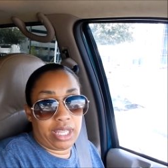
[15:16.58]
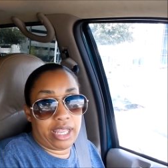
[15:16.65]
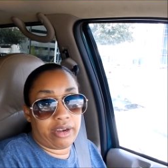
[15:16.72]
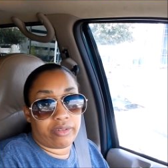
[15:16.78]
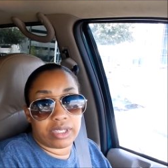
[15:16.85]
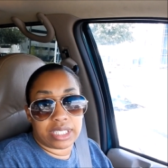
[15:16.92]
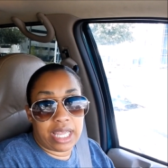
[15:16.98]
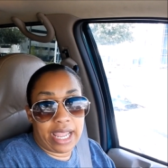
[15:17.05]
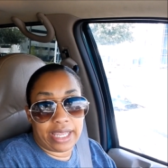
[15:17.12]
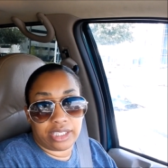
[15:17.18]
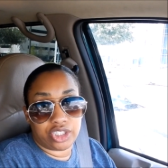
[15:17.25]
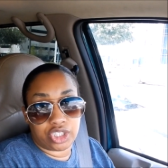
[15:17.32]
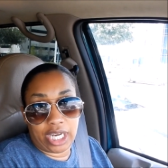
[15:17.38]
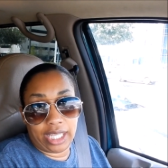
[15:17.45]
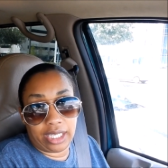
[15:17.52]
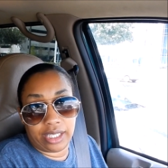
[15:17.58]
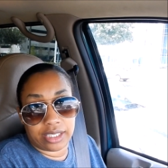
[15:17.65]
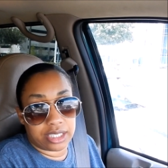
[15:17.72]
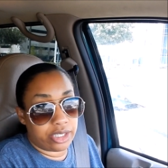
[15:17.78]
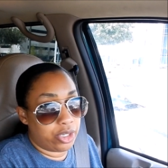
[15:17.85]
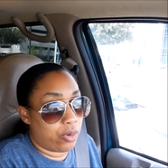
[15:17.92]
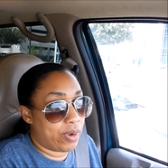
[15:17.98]
irritating
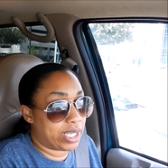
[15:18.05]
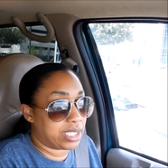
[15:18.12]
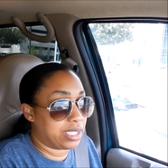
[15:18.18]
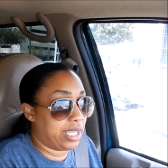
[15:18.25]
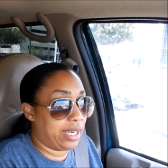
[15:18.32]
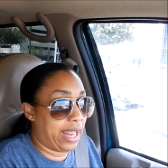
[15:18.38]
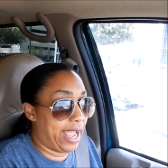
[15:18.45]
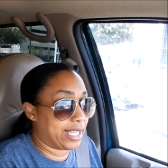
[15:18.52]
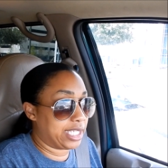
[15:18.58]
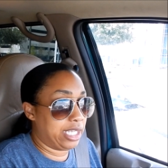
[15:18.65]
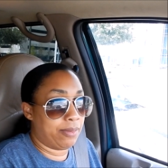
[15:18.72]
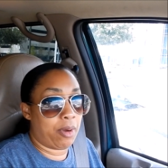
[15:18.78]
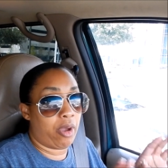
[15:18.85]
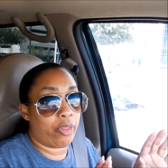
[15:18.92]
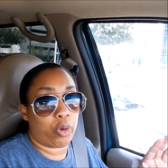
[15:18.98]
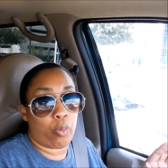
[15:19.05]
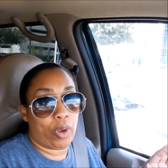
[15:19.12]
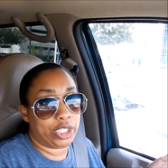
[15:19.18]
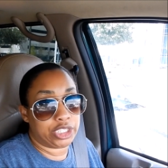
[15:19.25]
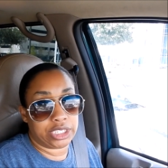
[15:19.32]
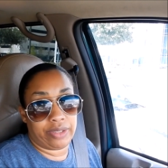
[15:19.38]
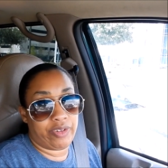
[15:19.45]
Jalen to no extent, asking him all the
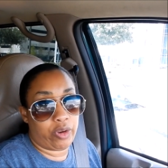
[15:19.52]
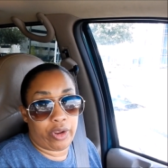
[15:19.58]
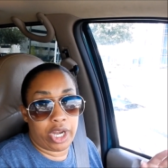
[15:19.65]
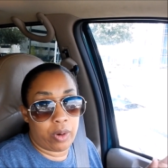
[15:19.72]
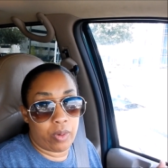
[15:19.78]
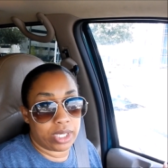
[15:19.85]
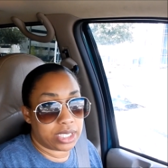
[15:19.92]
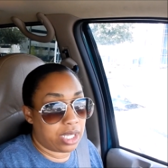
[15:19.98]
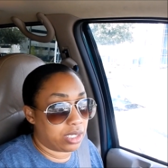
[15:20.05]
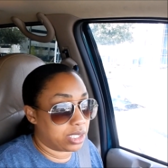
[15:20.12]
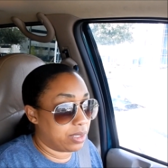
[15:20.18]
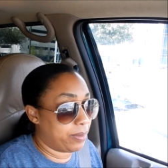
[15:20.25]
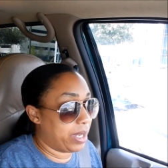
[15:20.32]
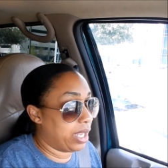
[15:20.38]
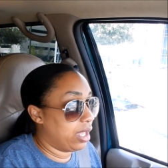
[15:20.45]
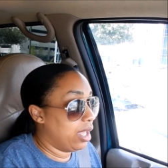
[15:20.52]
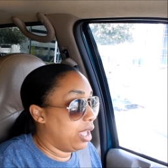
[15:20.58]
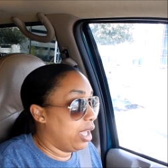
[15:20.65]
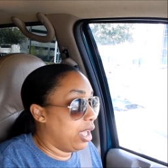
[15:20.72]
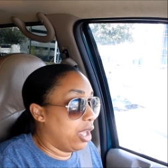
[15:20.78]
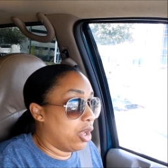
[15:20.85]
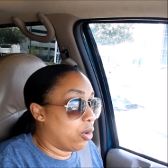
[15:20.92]
questions even though he don't want to talk to me.
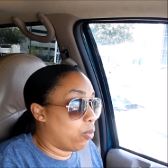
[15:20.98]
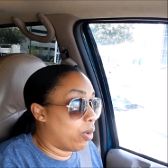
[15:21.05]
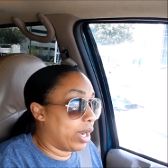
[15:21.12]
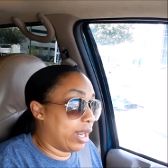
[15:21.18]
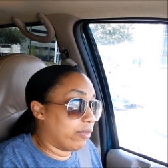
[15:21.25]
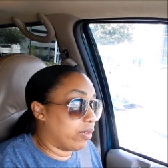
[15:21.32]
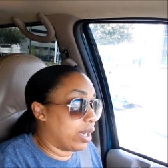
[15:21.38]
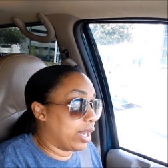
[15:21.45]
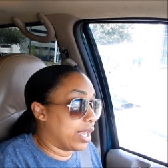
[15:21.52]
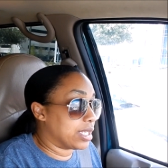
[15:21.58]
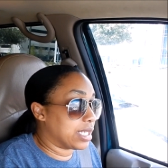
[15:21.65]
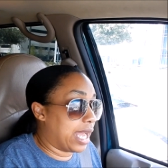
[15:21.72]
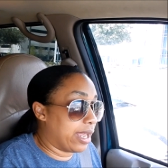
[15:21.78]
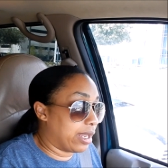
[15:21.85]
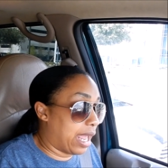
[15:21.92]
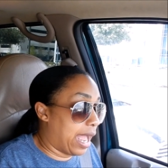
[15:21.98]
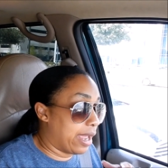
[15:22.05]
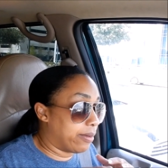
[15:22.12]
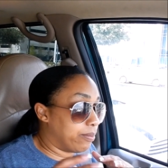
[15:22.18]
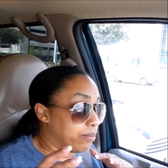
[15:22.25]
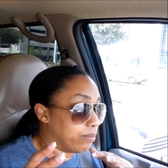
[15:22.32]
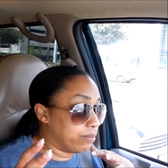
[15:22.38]
Whatever it is, I,
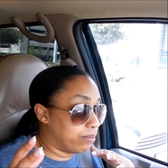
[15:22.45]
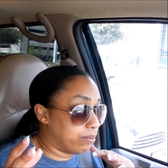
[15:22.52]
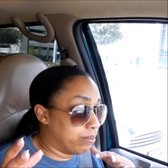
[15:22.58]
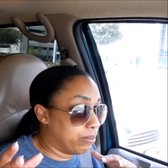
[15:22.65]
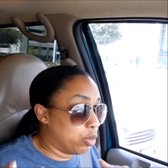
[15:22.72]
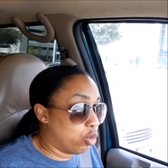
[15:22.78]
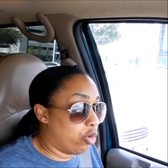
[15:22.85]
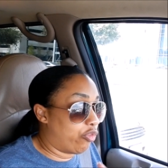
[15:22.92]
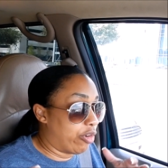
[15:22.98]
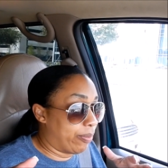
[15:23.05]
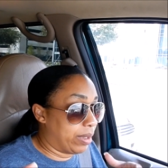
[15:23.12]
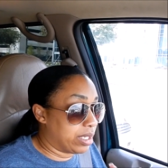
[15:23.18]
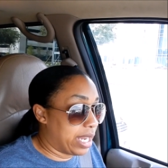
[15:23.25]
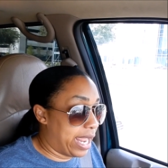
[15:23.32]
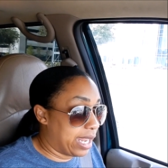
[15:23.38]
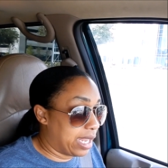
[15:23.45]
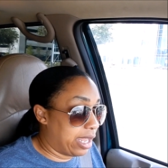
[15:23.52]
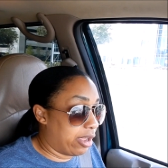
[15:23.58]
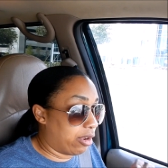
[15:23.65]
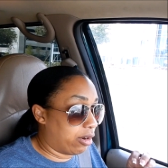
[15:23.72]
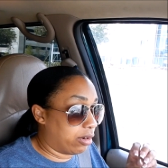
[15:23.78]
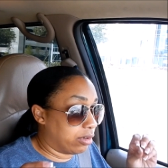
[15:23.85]
I moved from the
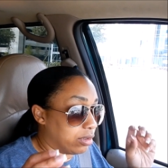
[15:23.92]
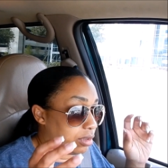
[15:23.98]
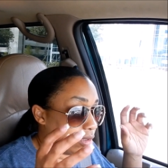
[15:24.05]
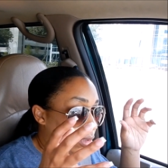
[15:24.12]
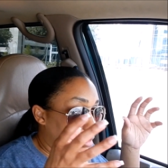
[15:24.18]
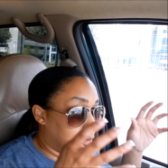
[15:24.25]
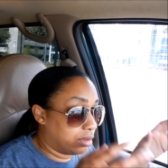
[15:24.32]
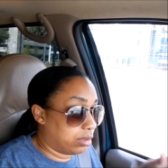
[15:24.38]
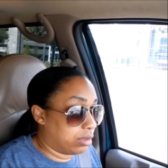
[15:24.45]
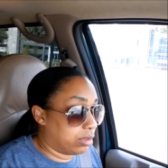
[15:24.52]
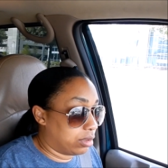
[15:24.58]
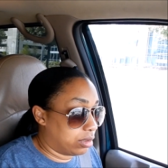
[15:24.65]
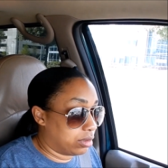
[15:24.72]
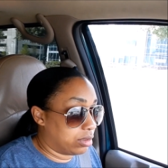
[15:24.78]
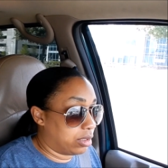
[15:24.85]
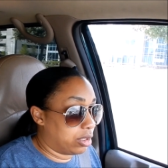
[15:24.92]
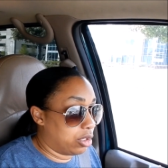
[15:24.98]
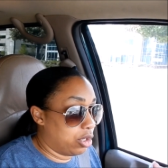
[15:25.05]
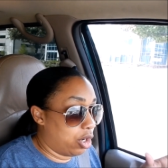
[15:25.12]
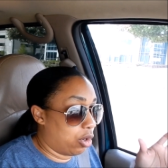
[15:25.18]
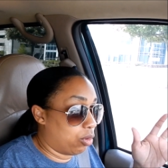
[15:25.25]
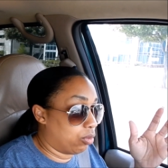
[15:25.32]
daycare,
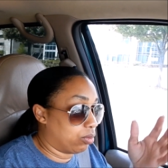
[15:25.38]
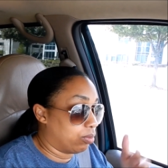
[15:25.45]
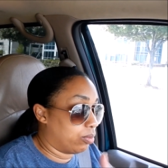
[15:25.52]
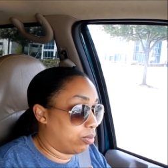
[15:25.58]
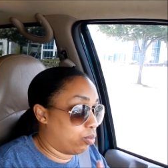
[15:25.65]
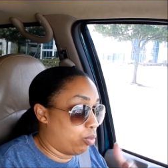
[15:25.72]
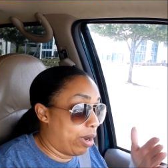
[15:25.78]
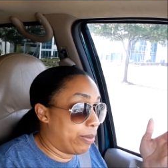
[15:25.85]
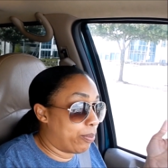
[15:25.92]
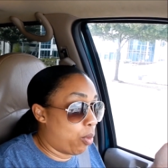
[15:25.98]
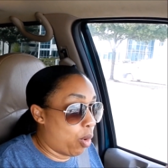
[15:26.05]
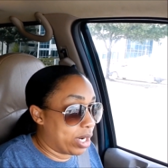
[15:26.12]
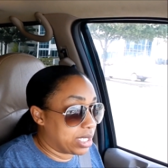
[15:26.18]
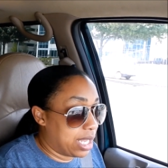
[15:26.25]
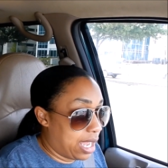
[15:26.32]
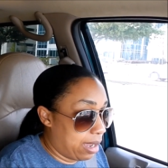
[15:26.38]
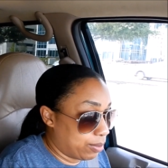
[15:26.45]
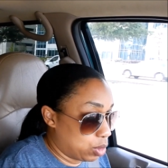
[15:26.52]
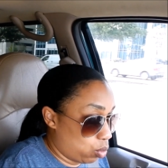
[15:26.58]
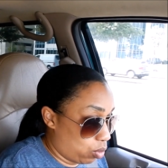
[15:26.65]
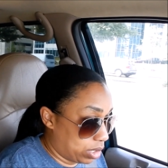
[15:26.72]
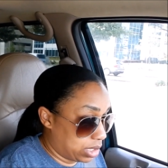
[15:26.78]
you know, went part
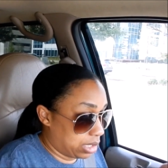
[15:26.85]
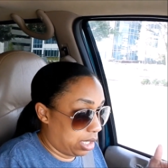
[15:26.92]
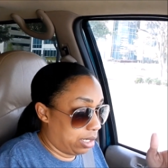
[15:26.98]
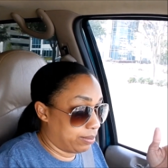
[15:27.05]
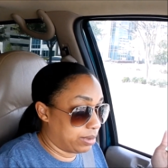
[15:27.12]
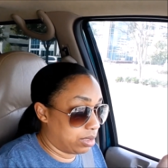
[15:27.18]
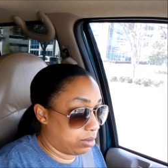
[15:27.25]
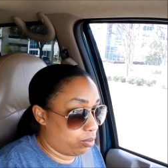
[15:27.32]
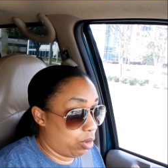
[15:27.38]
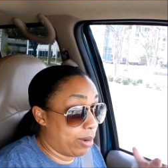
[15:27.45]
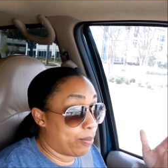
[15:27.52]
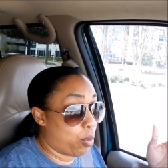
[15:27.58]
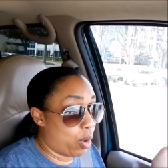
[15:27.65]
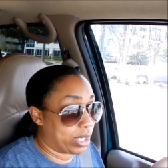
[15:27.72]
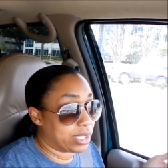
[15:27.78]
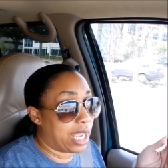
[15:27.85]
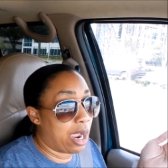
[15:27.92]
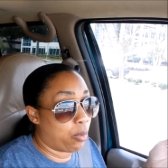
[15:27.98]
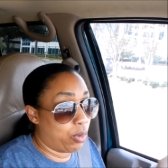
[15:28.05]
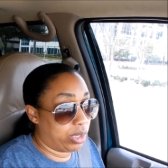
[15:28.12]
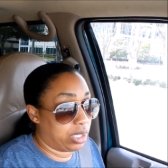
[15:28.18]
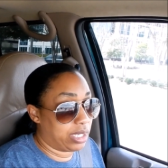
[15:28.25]
time towards um went part
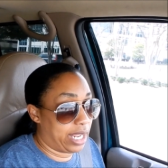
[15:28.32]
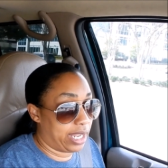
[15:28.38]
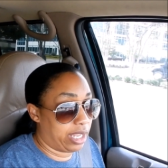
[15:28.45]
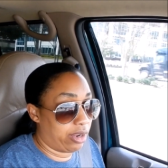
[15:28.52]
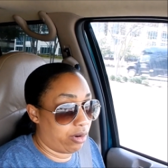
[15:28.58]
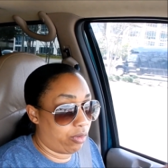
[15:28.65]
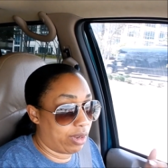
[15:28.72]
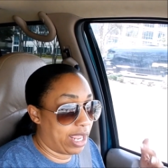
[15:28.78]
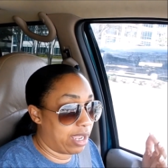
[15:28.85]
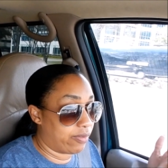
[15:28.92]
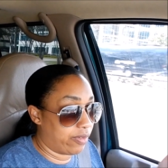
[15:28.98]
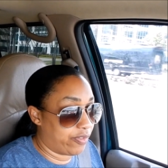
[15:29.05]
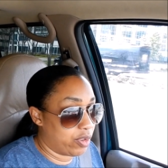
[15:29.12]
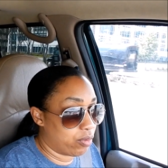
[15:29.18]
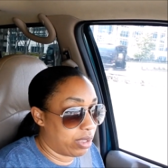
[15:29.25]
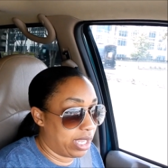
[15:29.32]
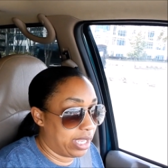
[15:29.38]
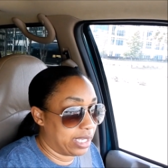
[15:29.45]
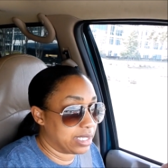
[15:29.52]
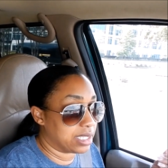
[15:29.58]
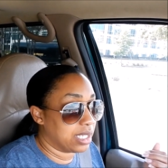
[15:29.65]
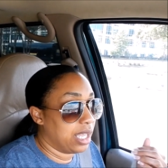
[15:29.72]
time with the daycare. Only have a few
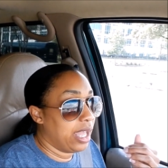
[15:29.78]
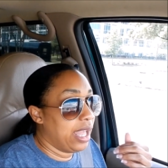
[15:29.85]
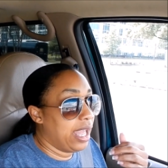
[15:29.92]
kids